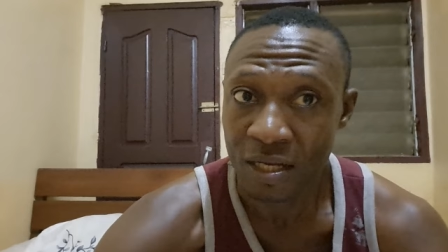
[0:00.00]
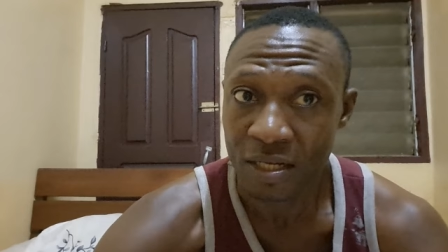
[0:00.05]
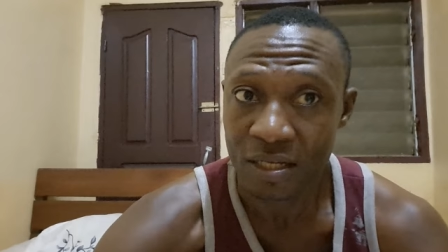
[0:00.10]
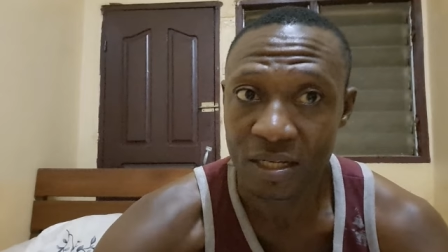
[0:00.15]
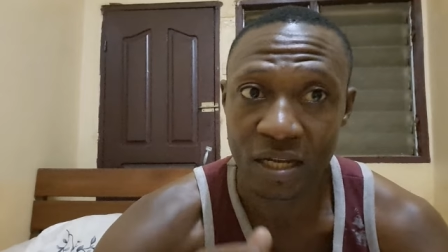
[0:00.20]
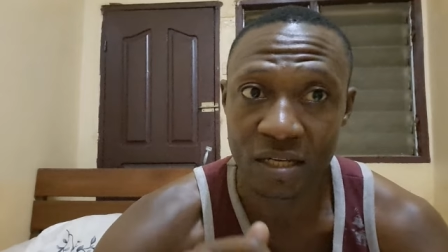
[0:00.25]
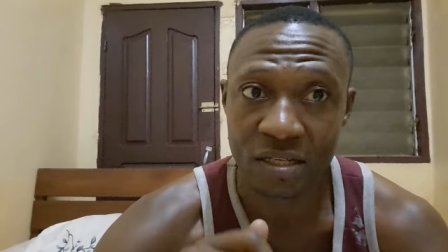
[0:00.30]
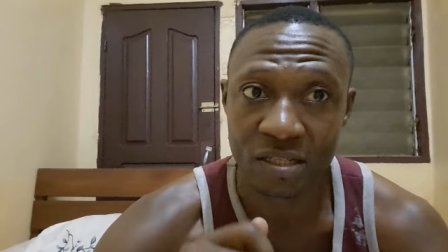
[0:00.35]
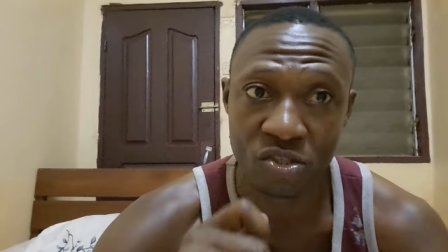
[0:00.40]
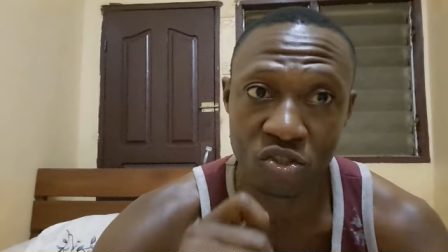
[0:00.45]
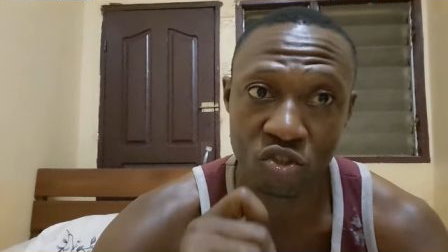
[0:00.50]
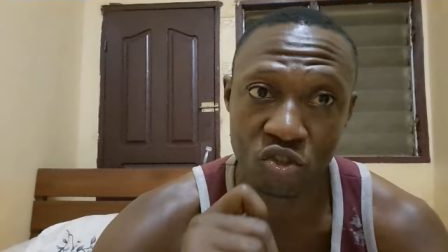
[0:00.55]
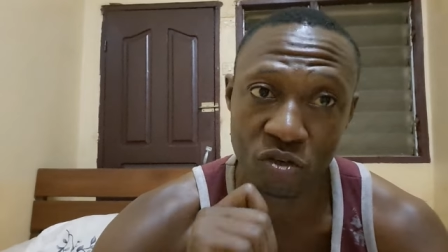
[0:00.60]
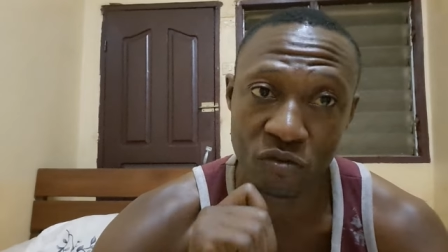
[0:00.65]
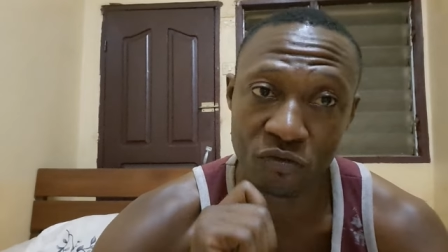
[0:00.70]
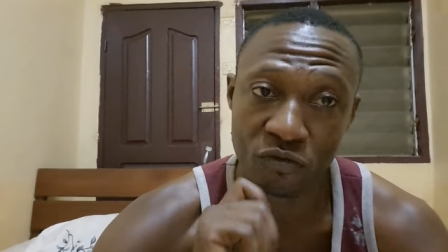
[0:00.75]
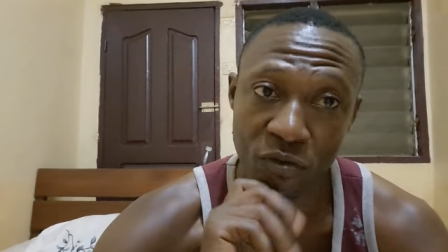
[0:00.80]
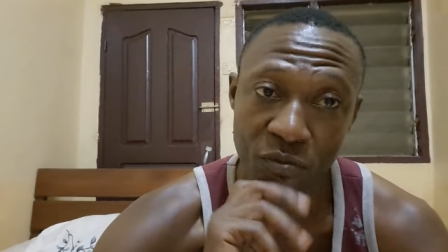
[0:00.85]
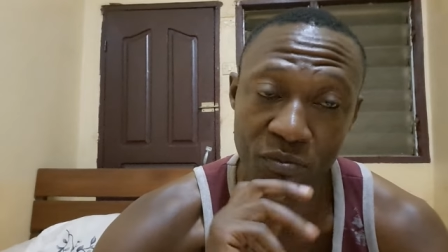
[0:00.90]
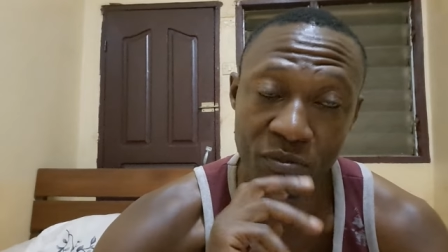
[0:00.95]
that decision
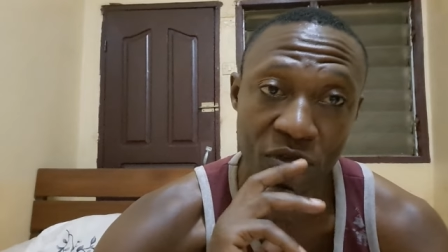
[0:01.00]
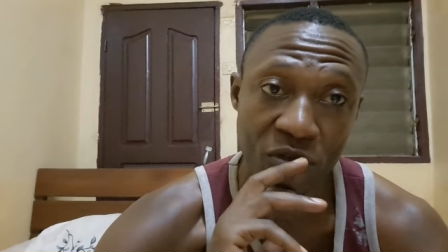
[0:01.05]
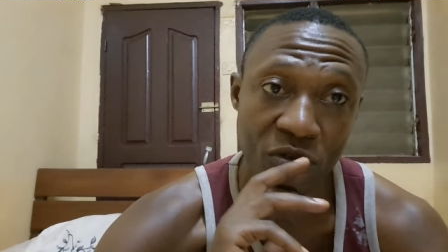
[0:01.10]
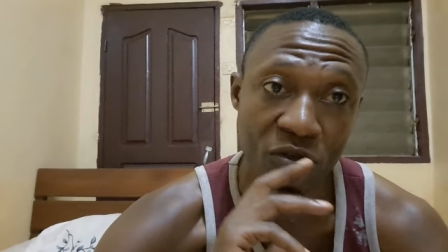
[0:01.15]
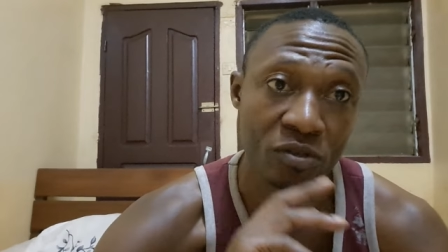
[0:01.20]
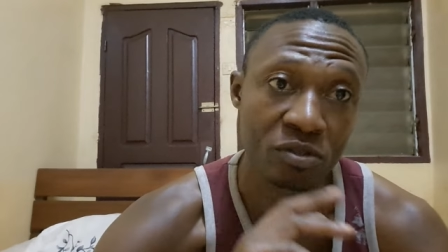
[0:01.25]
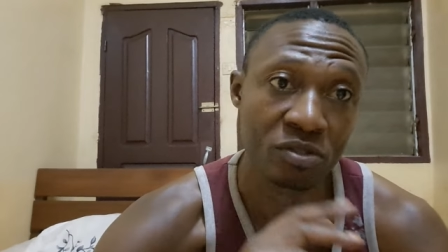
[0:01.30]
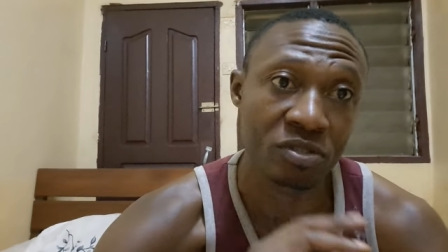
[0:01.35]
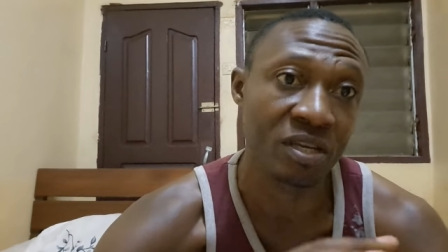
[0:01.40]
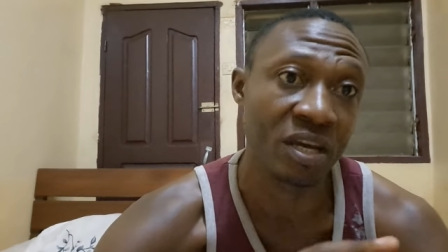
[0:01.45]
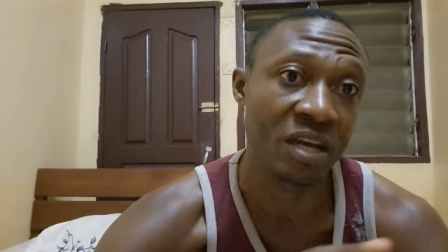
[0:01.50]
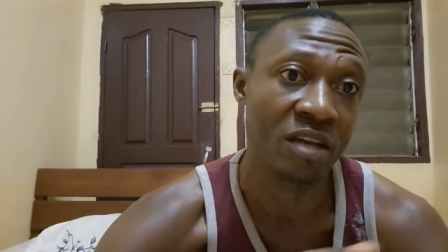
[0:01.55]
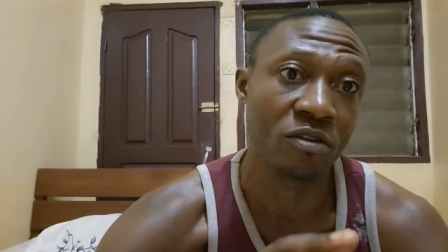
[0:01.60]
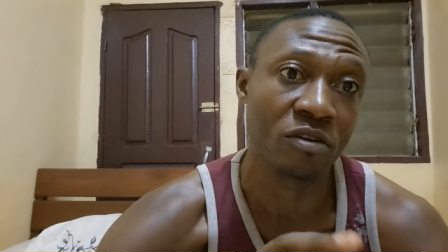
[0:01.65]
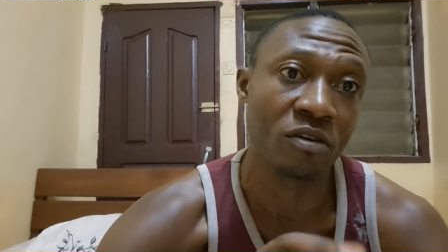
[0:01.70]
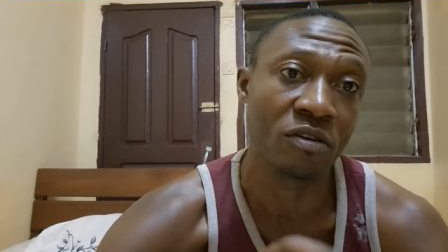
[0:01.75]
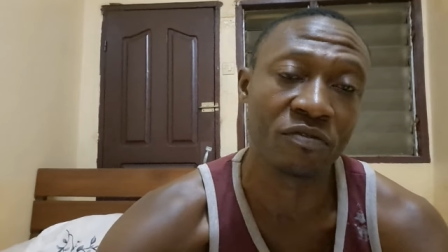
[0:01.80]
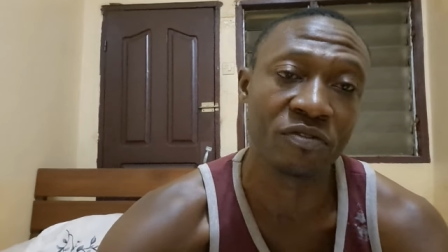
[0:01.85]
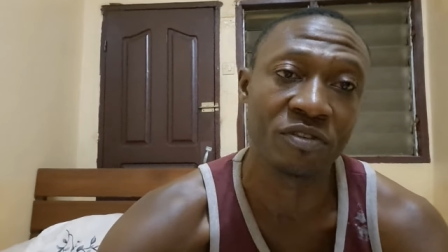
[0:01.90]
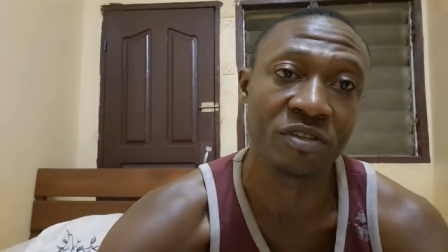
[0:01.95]
from the side of